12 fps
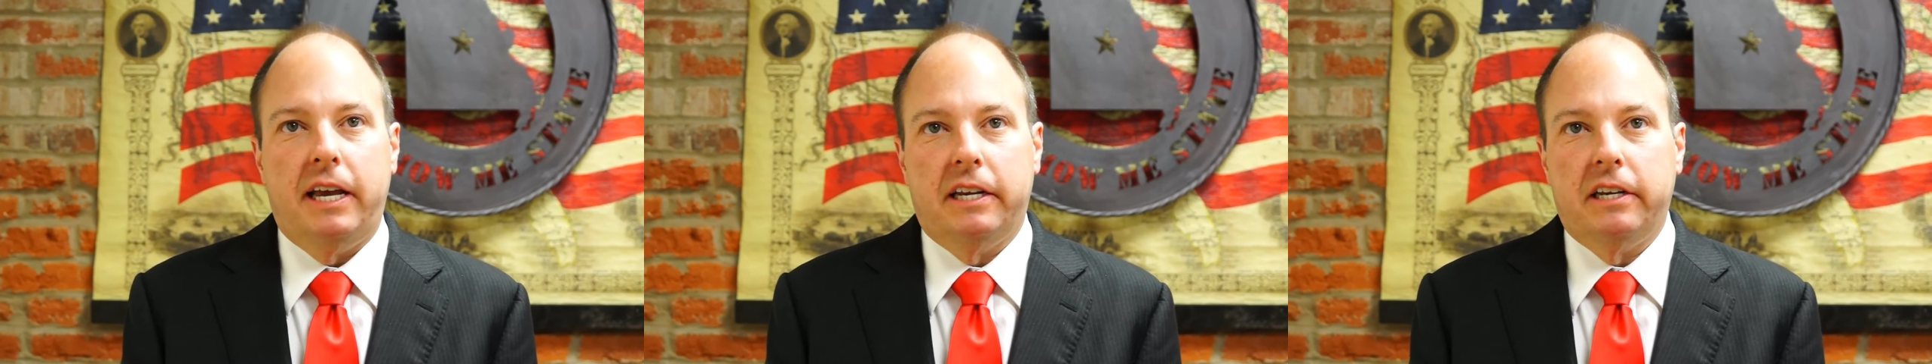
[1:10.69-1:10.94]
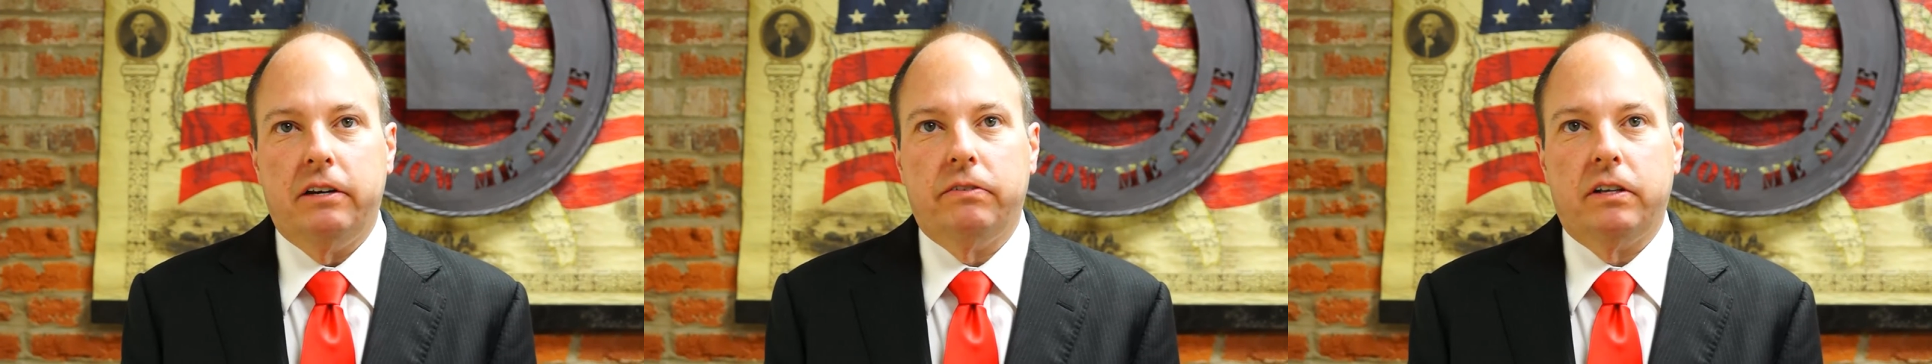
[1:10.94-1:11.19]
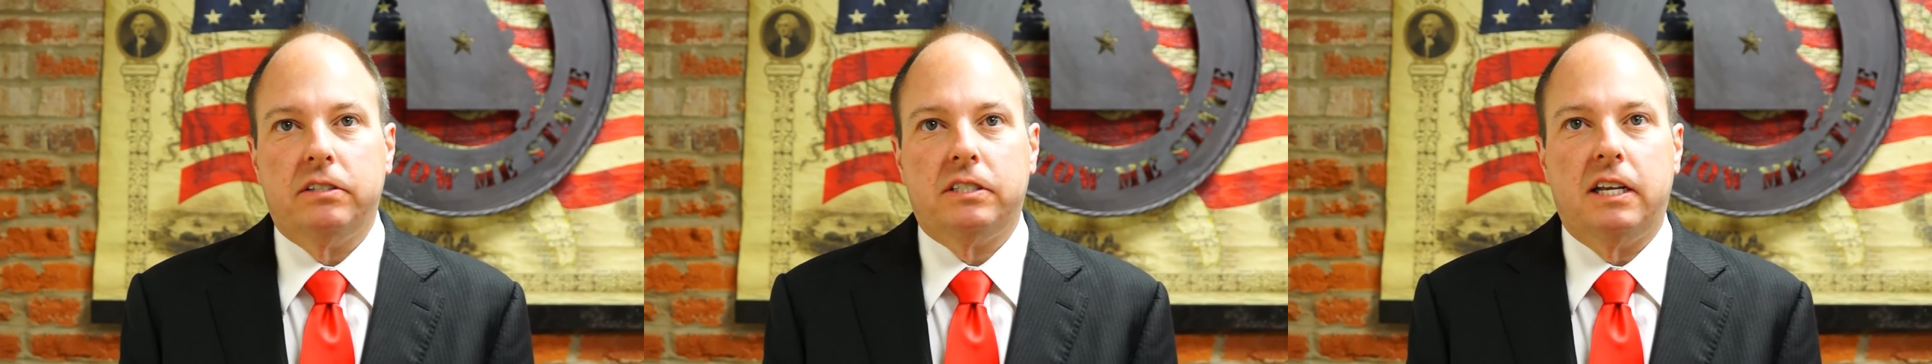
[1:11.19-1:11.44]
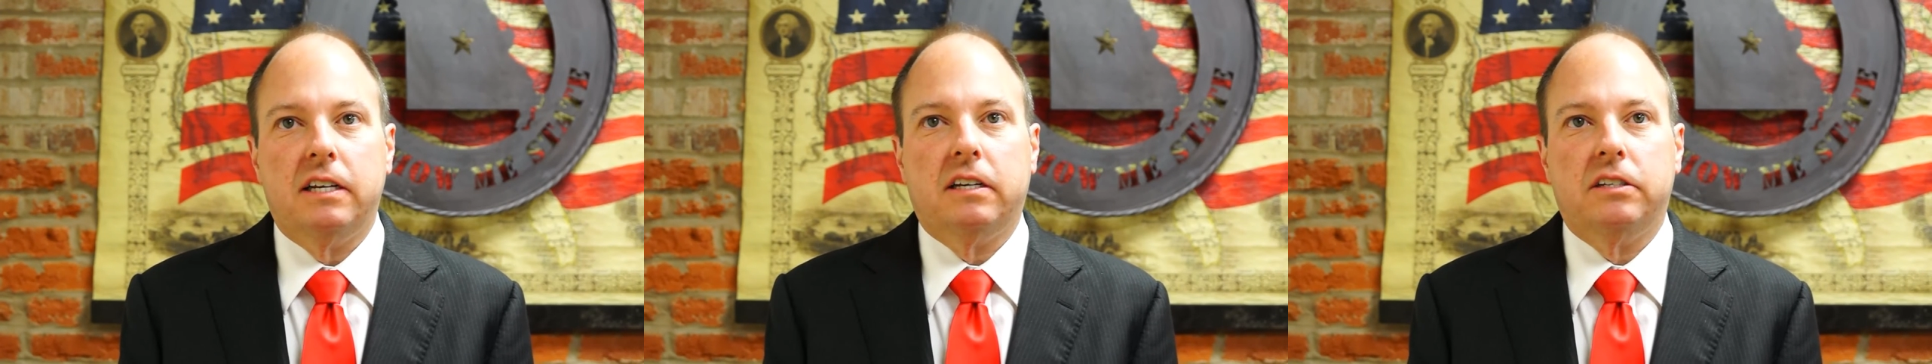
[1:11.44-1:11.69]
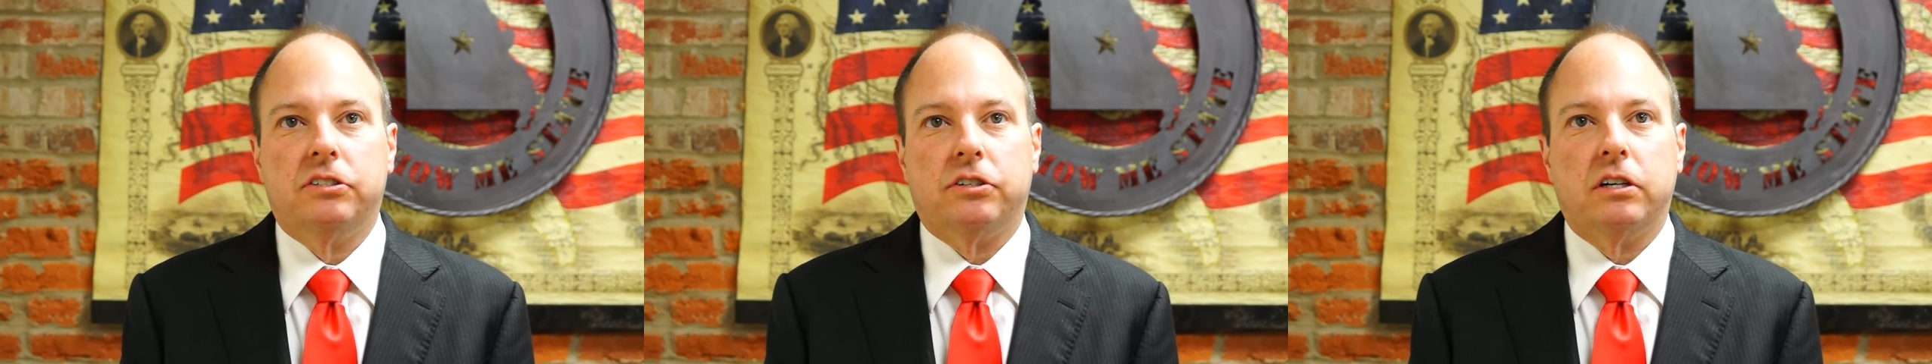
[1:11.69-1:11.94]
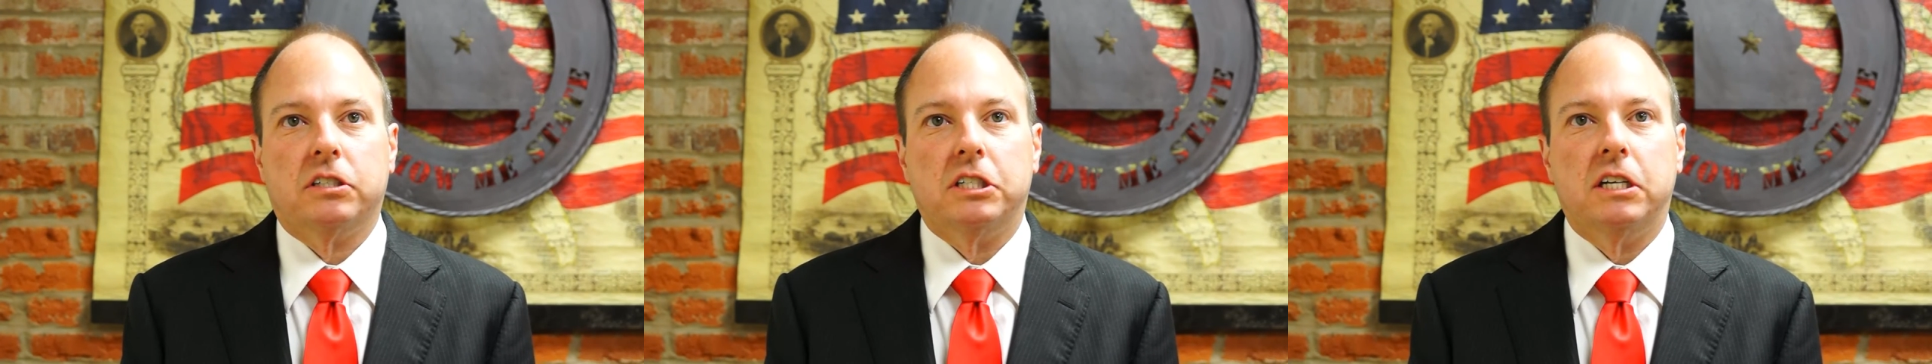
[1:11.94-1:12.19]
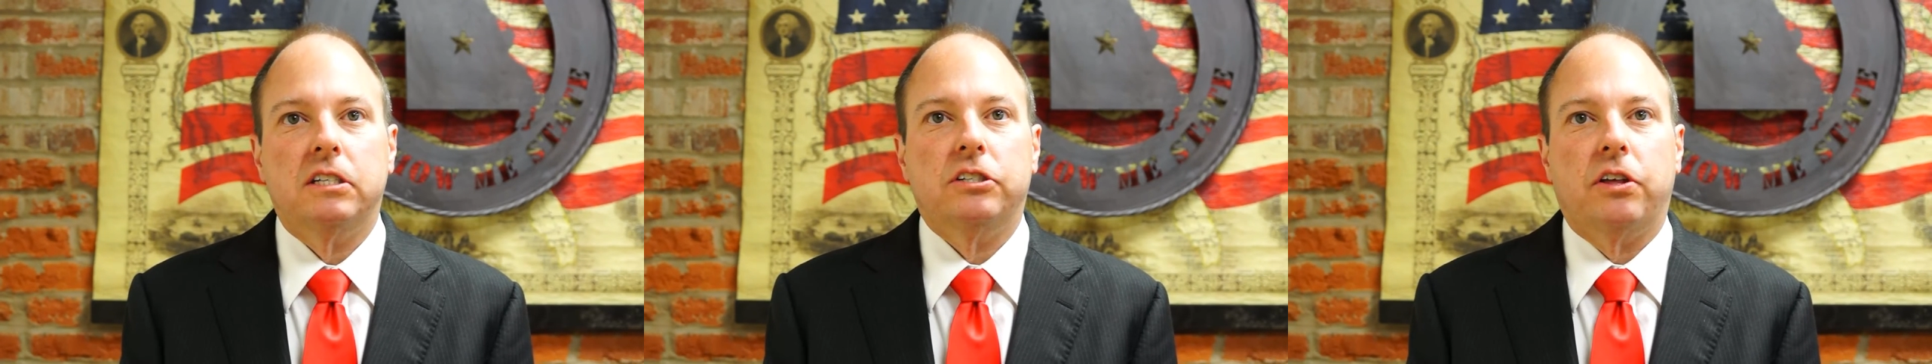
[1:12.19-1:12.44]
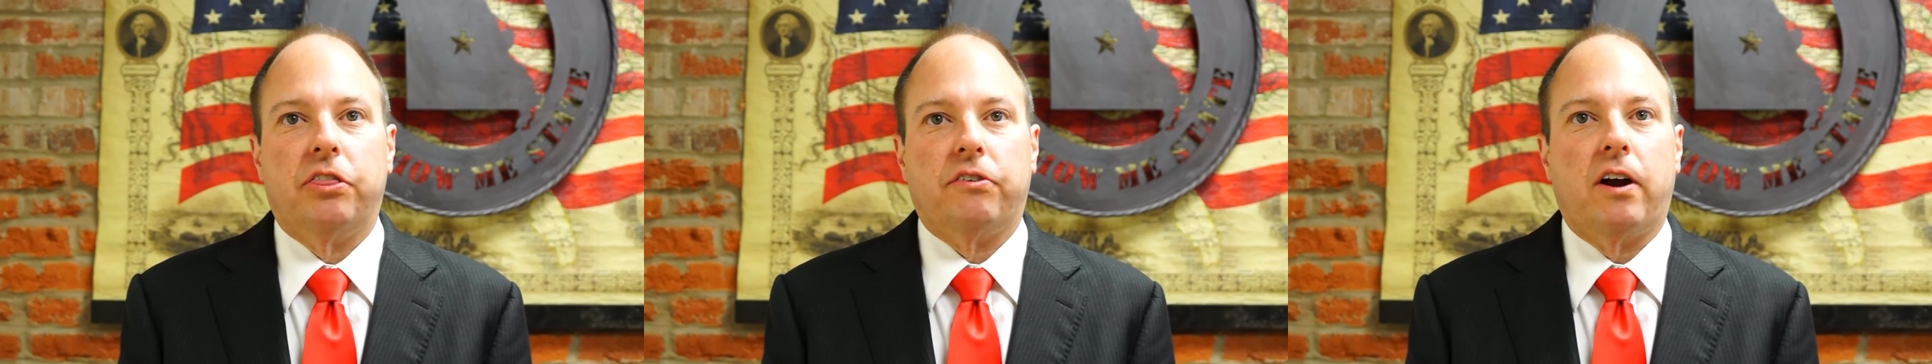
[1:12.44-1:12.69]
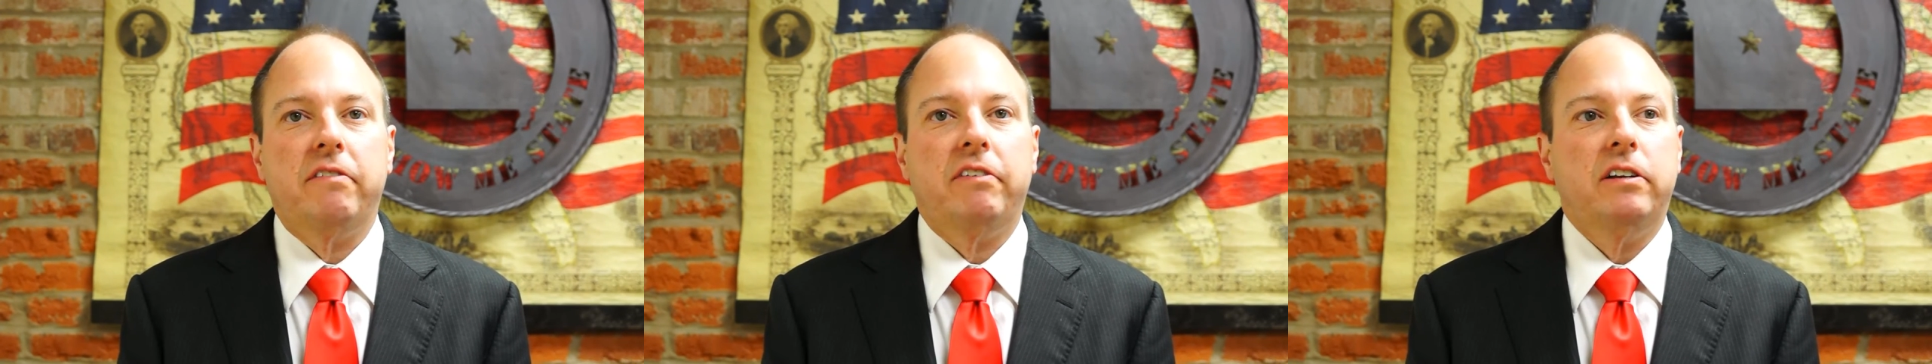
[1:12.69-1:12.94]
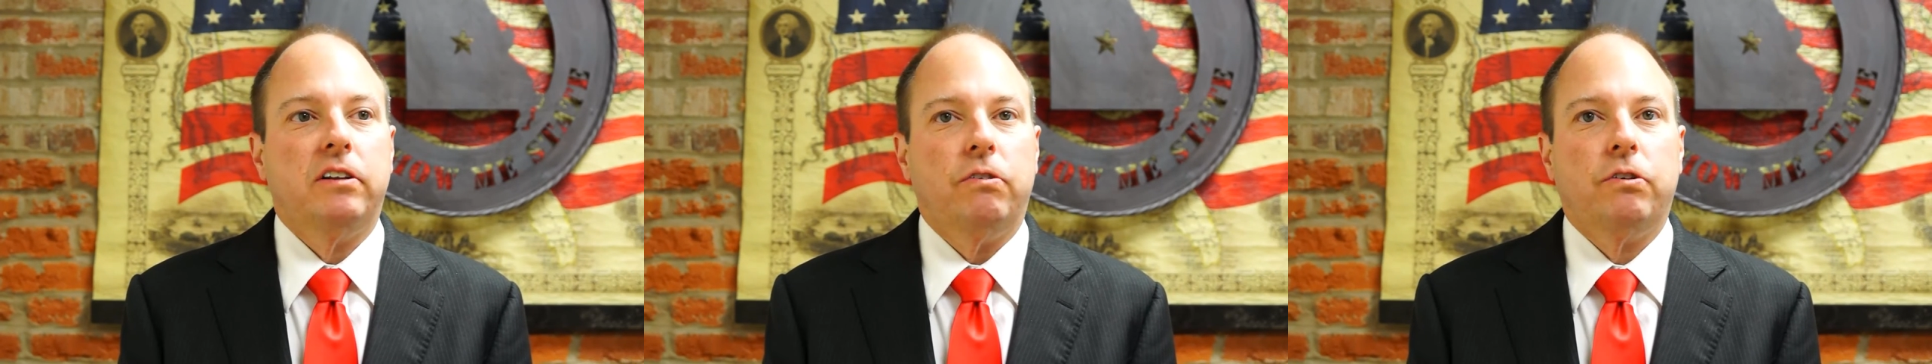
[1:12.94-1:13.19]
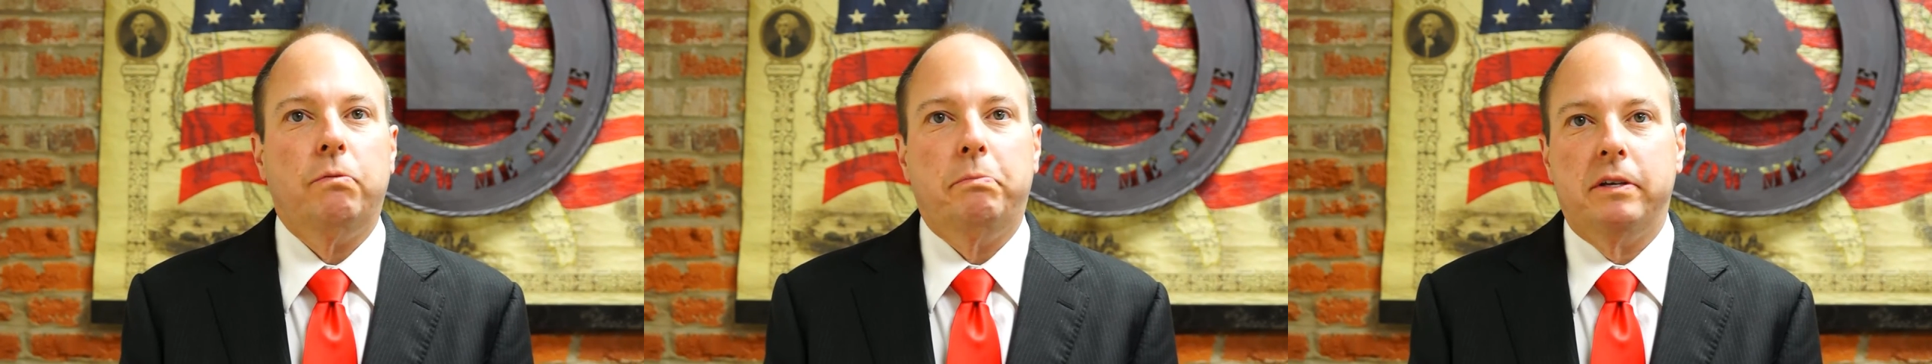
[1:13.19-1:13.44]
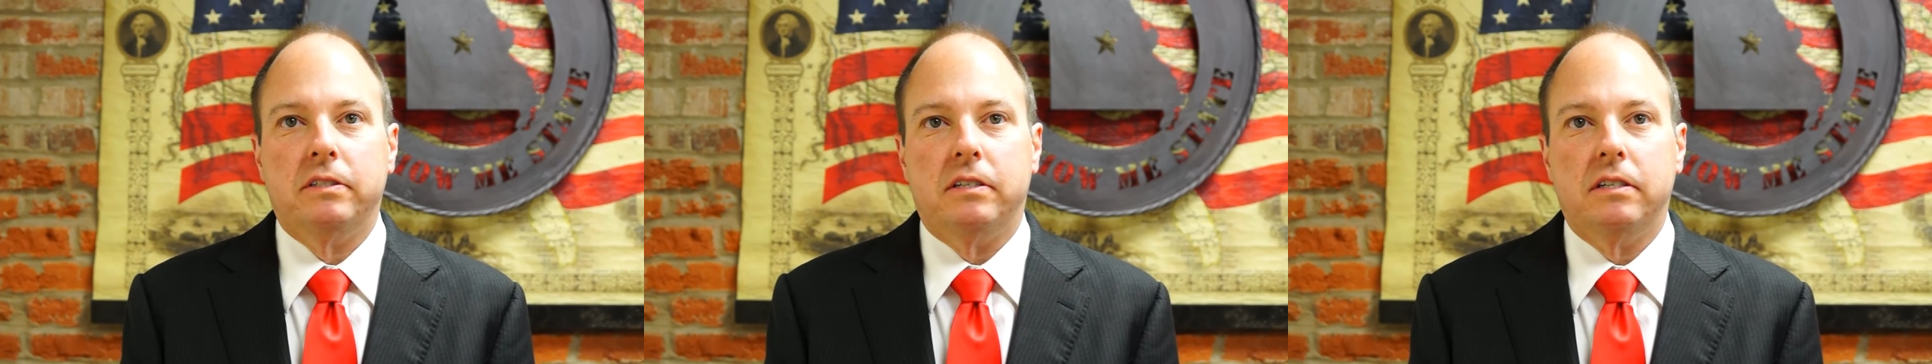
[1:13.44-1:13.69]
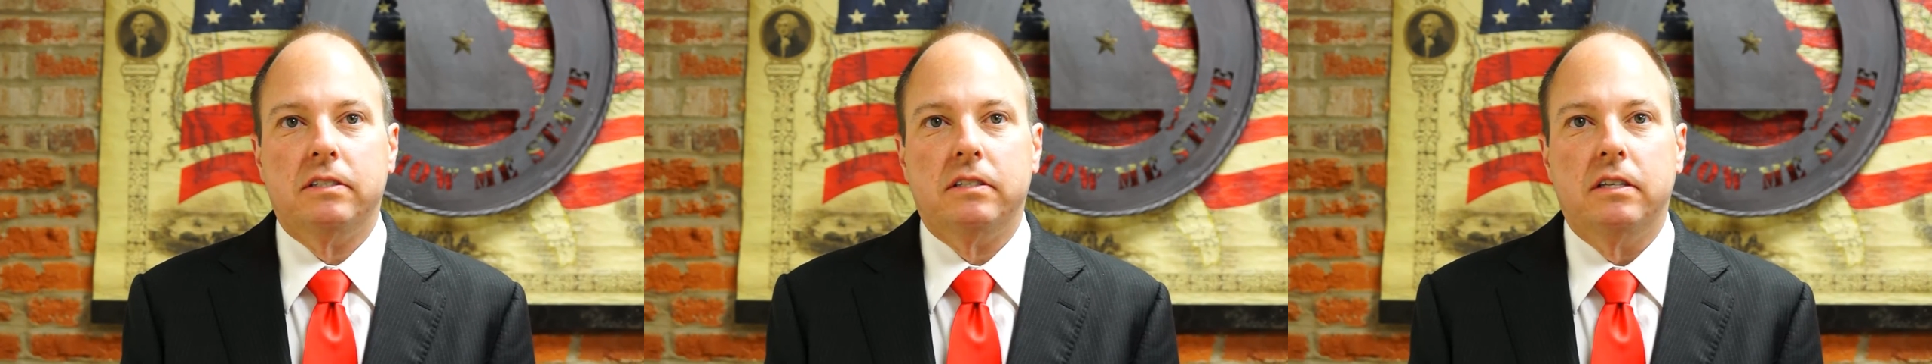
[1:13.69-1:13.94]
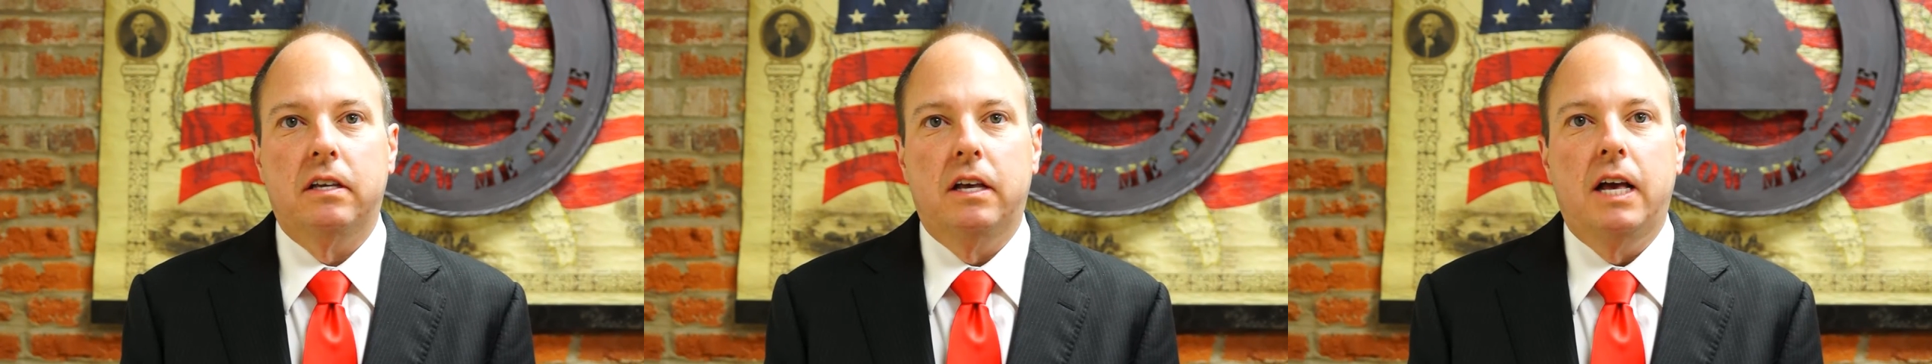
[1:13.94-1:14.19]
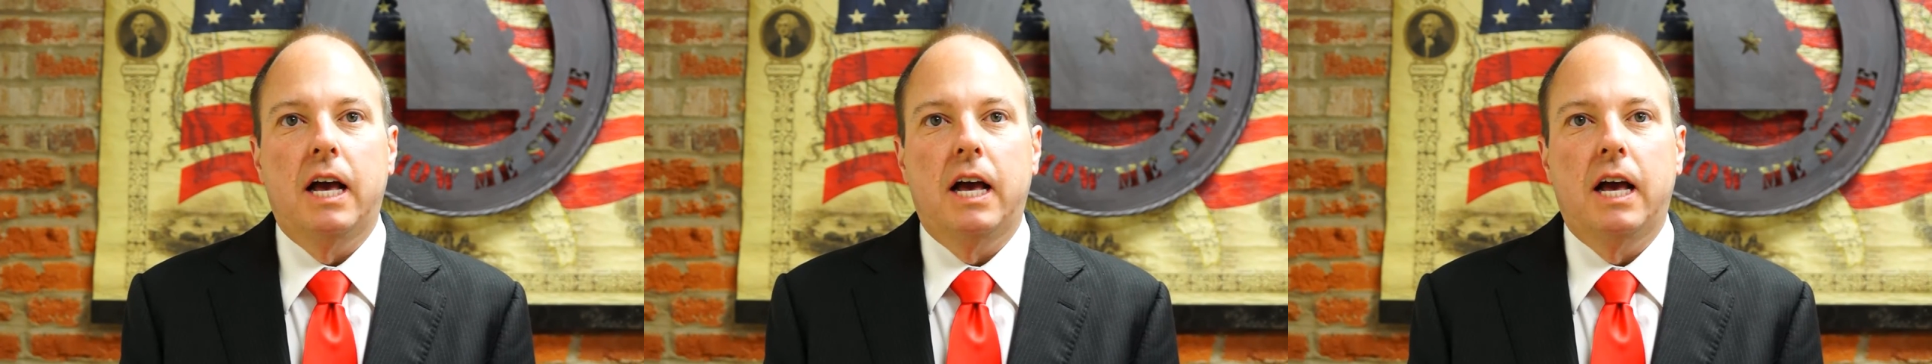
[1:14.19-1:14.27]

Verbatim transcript: Hannegan Real Estate and Construction, into a thriving local business.